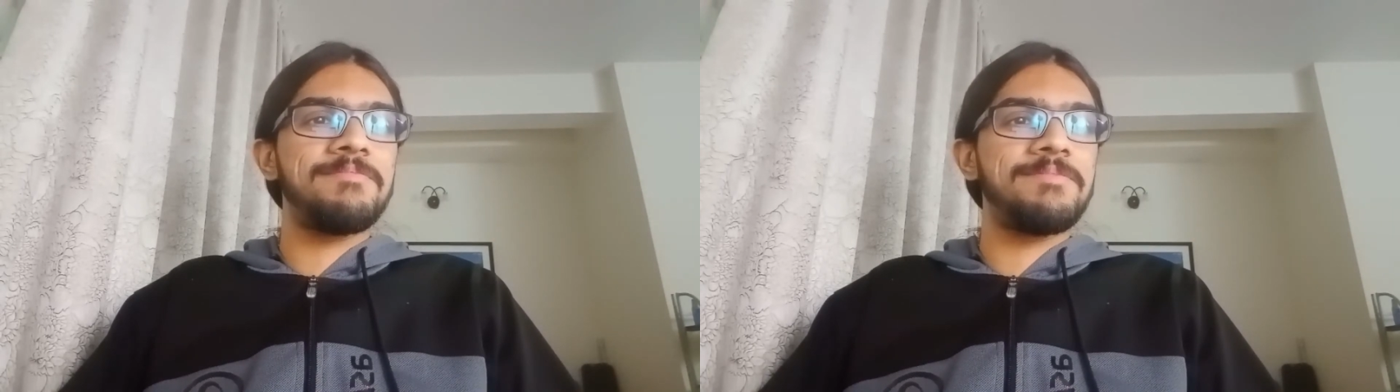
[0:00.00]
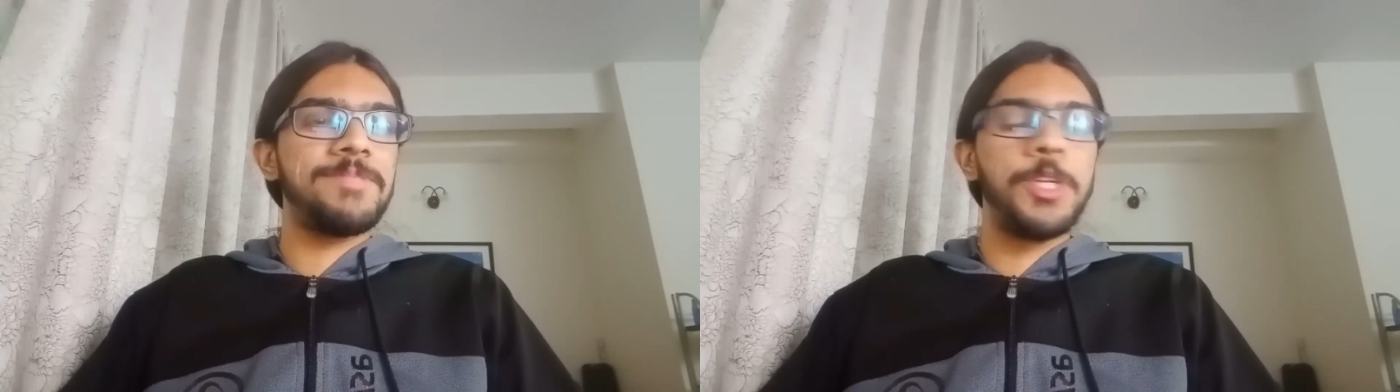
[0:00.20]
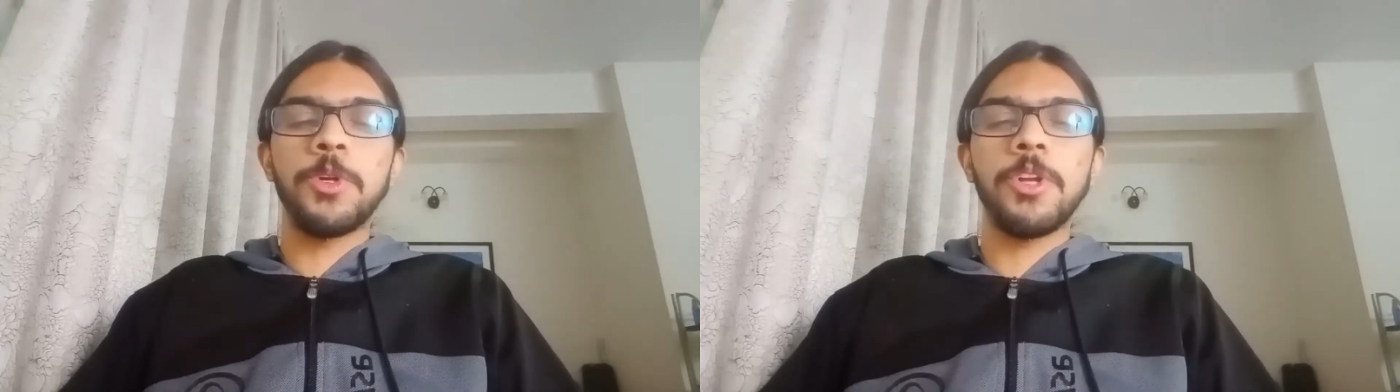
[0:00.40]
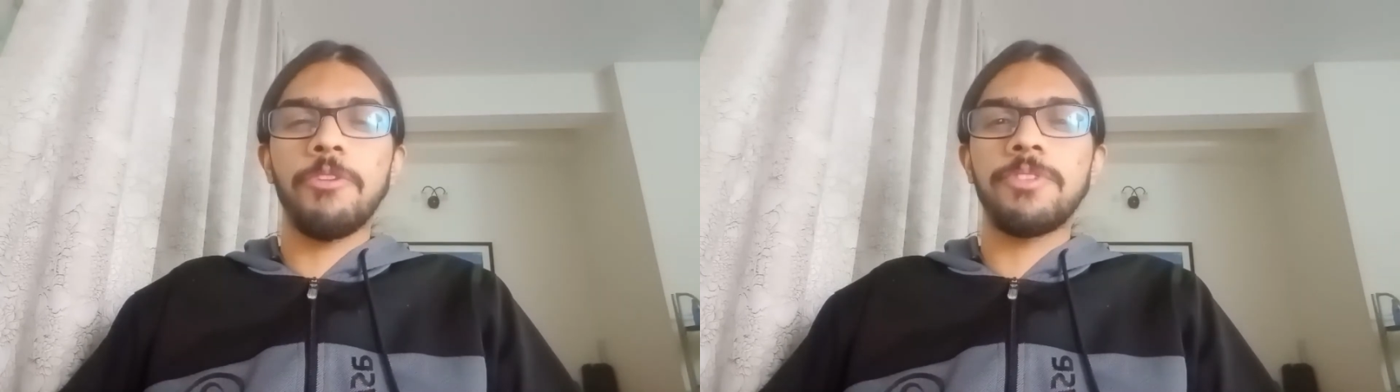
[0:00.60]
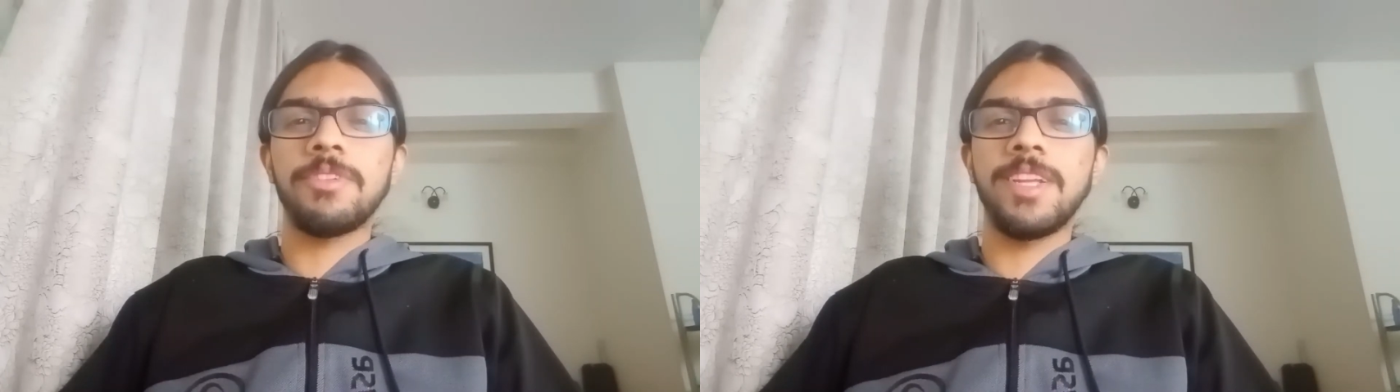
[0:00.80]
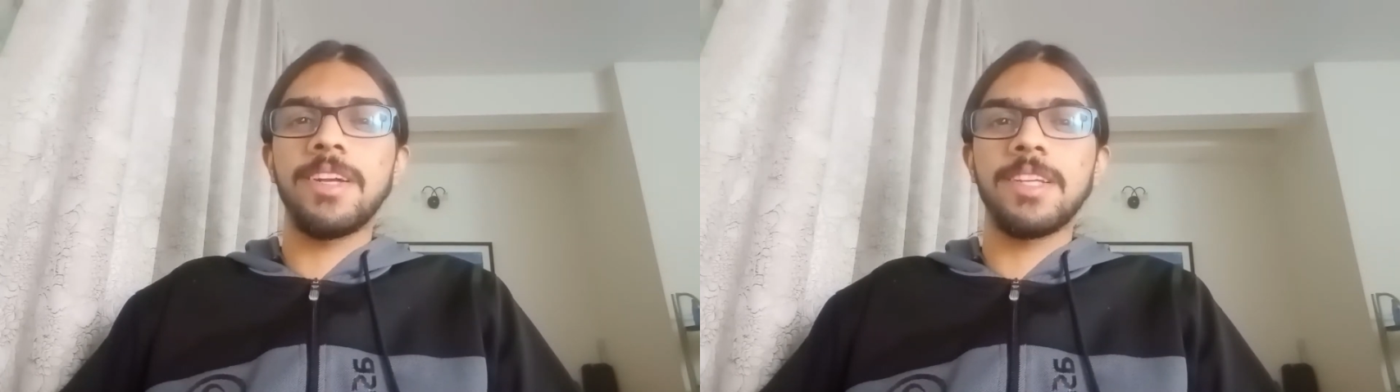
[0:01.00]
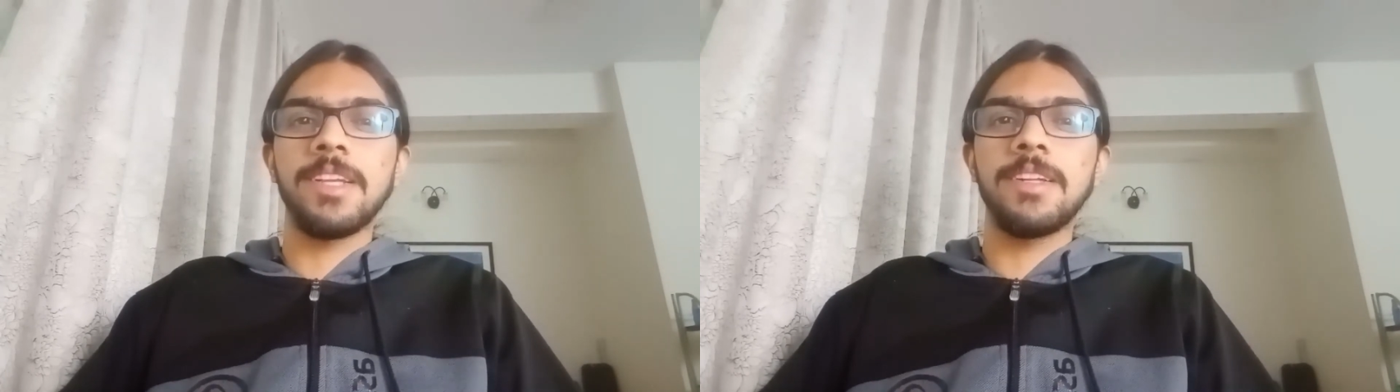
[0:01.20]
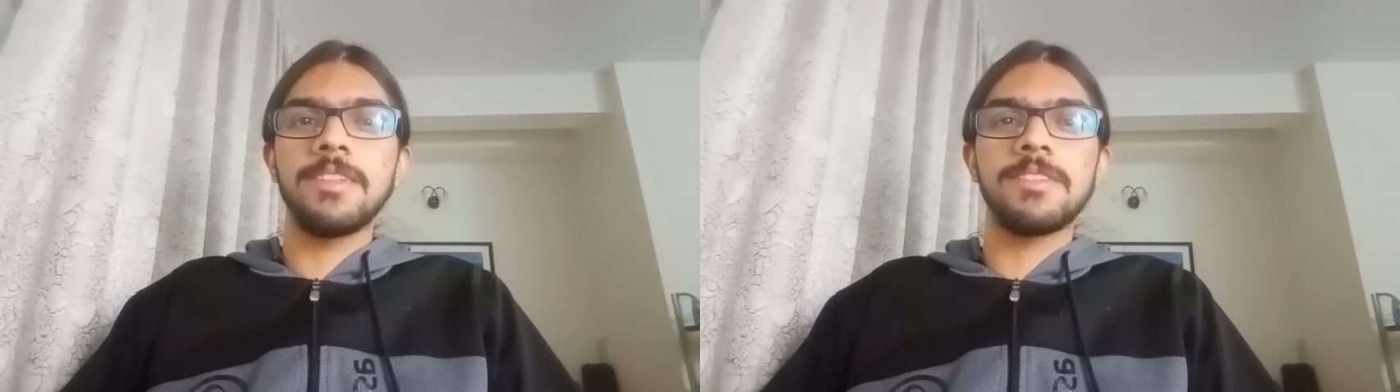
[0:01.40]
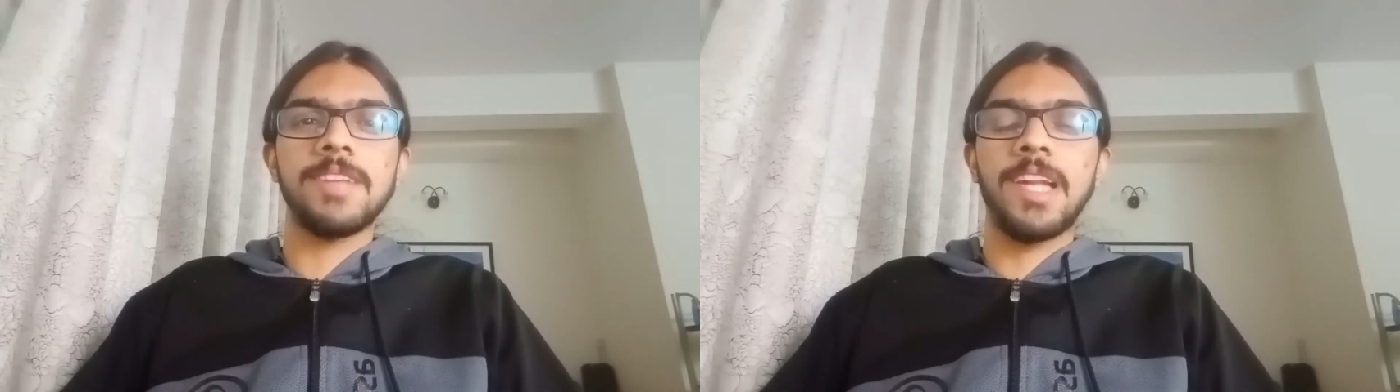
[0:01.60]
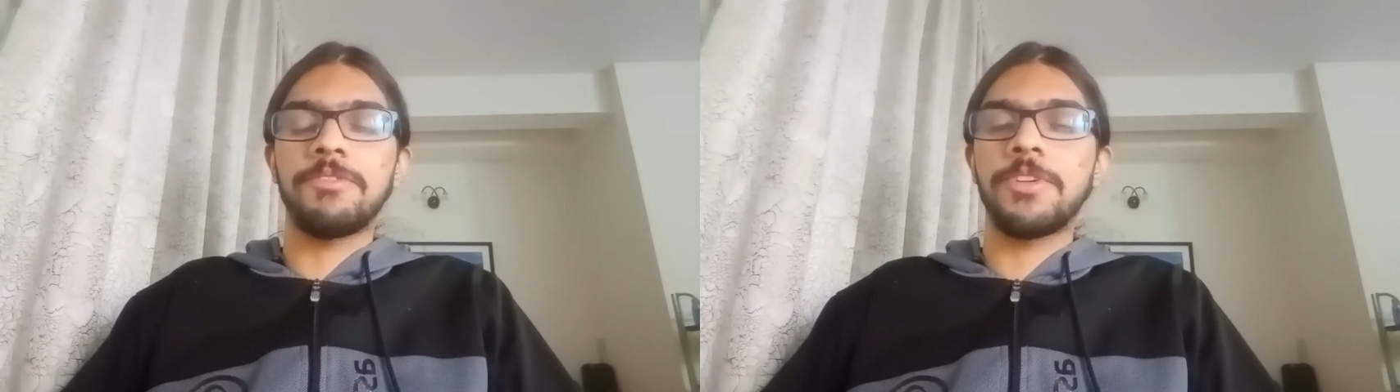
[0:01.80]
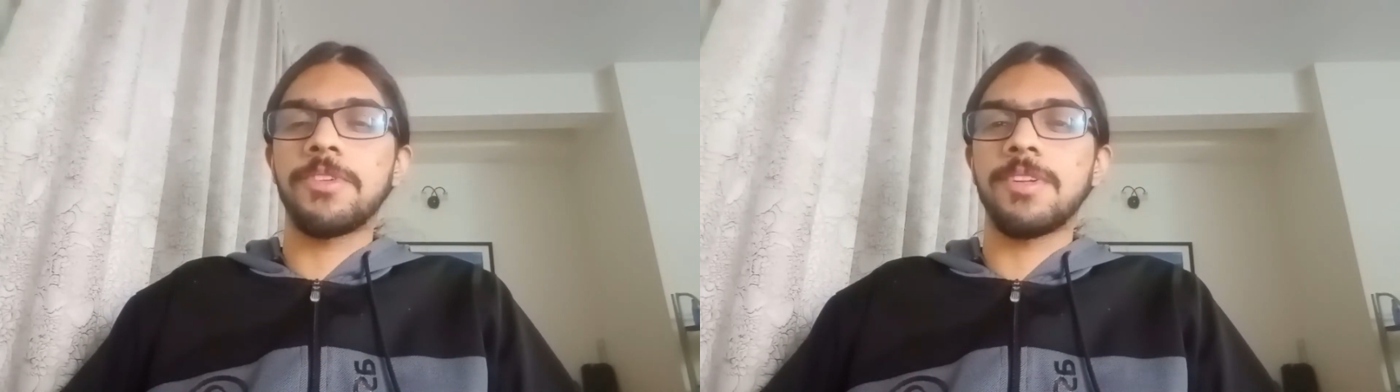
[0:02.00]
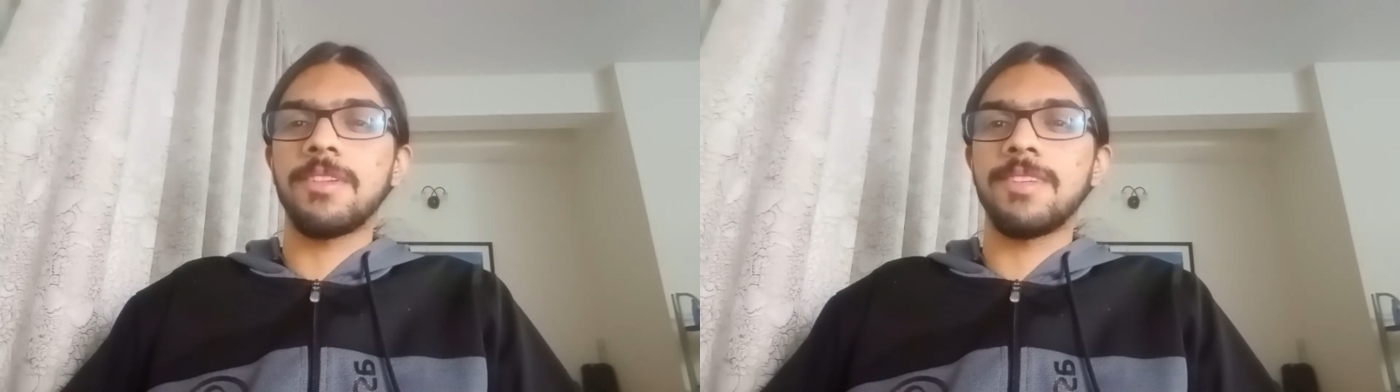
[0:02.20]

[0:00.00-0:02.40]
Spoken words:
You don't often hear giggles at a funeral,